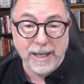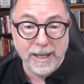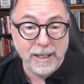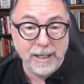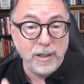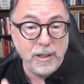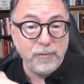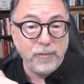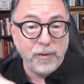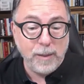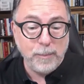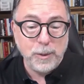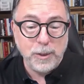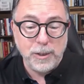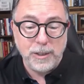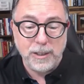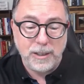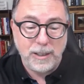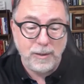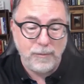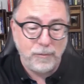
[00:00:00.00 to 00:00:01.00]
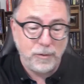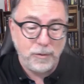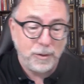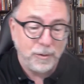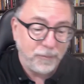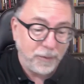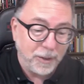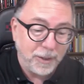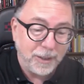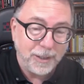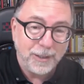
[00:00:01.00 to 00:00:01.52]
And if I'm going to give you,
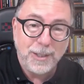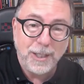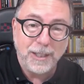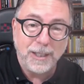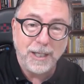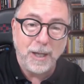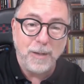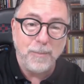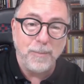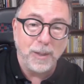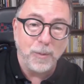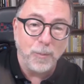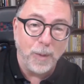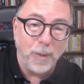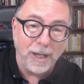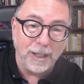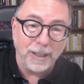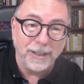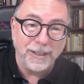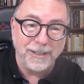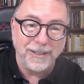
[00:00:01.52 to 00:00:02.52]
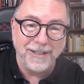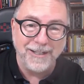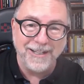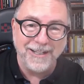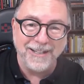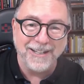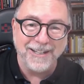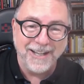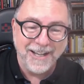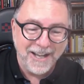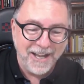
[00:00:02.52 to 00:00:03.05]
if I'm going to take out my wallet
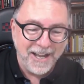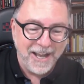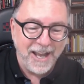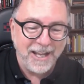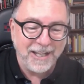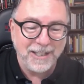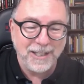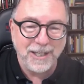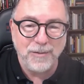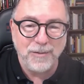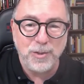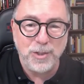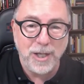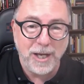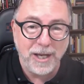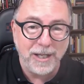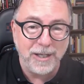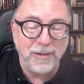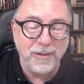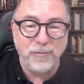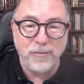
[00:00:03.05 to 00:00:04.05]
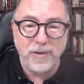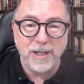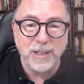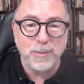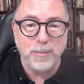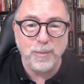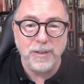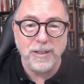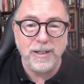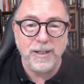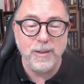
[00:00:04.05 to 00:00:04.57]
and give Shay an
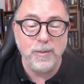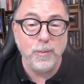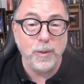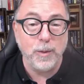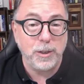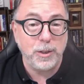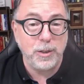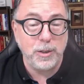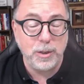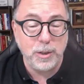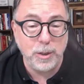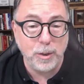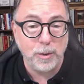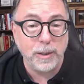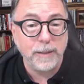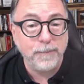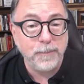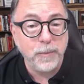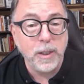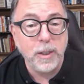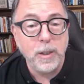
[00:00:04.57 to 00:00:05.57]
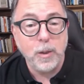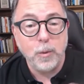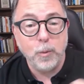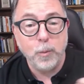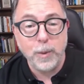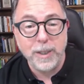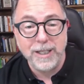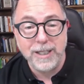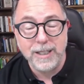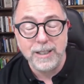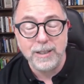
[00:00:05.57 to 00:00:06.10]
investment in what she's doing,
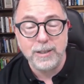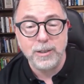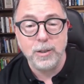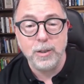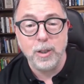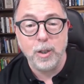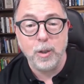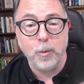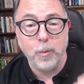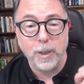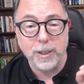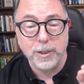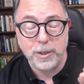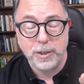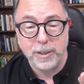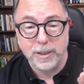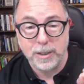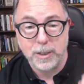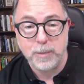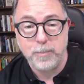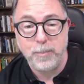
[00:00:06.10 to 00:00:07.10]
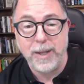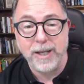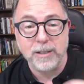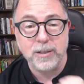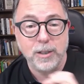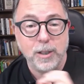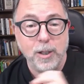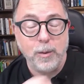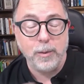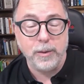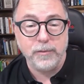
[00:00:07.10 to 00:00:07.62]
we need to know what she
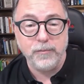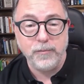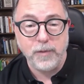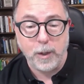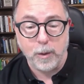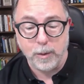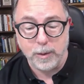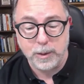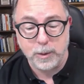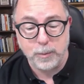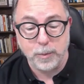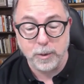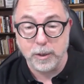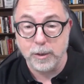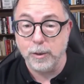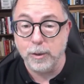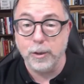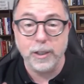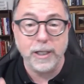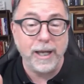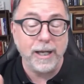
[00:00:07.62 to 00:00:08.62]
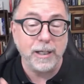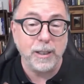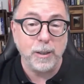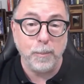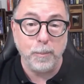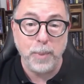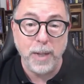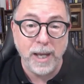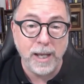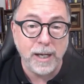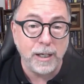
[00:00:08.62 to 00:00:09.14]
expects going forward. So we're going to look at
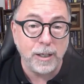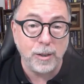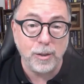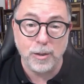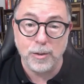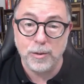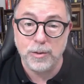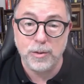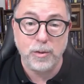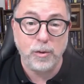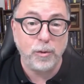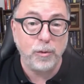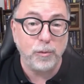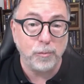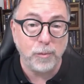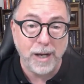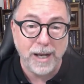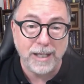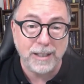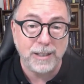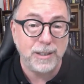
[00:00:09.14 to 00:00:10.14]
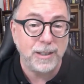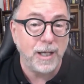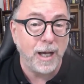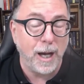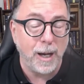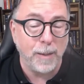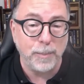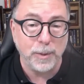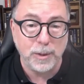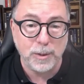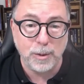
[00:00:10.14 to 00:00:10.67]
competitors, threats,
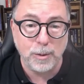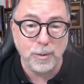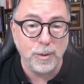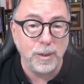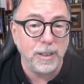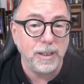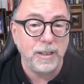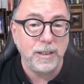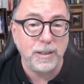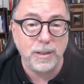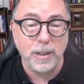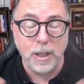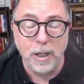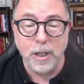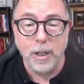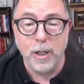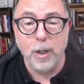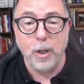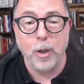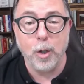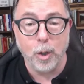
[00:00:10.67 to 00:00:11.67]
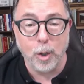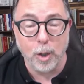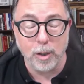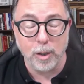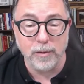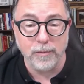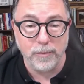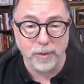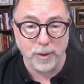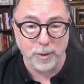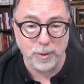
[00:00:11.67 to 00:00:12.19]
opportunities,
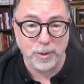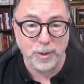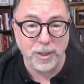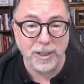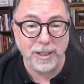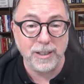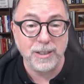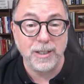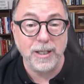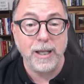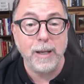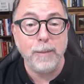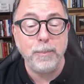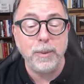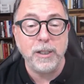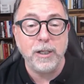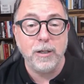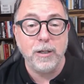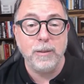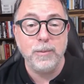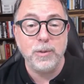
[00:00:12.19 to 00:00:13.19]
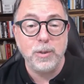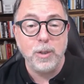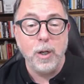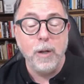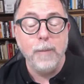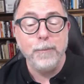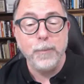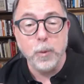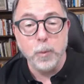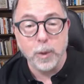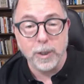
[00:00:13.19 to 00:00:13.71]
all of those things. And that becomes
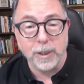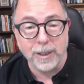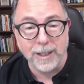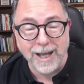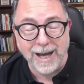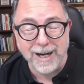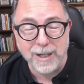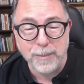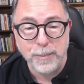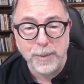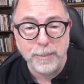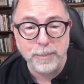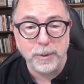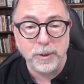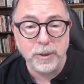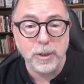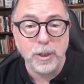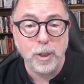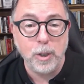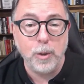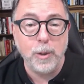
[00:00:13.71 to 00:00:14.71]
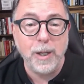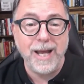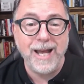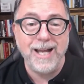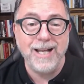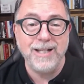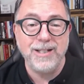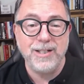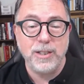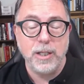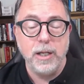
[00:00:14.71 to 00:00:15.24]
what a lot of people know
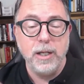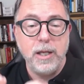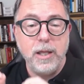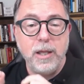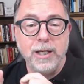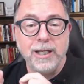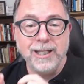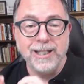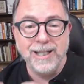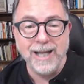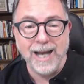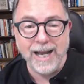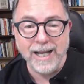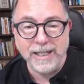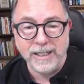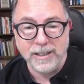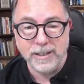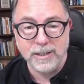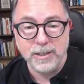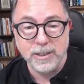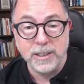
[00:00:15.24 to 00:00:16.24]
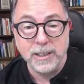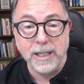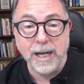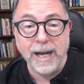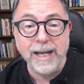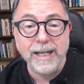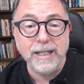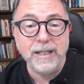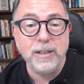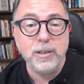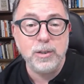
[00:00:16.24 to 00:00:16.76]
as guidance.
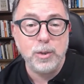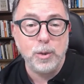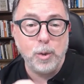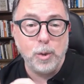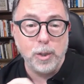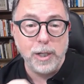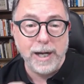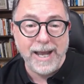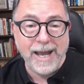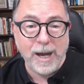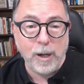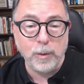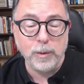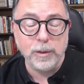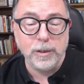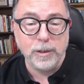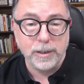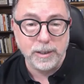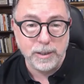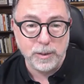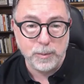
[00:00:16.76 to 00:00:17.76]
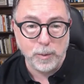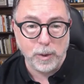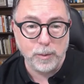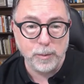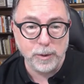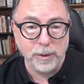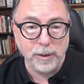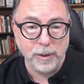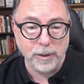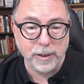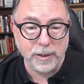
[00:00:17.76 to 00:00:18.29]
Guidance or outlook is what
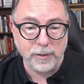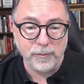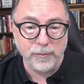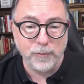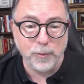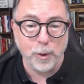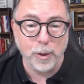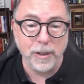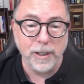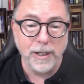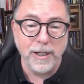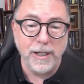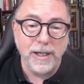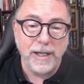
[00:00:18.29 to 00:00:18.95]
we're looking for.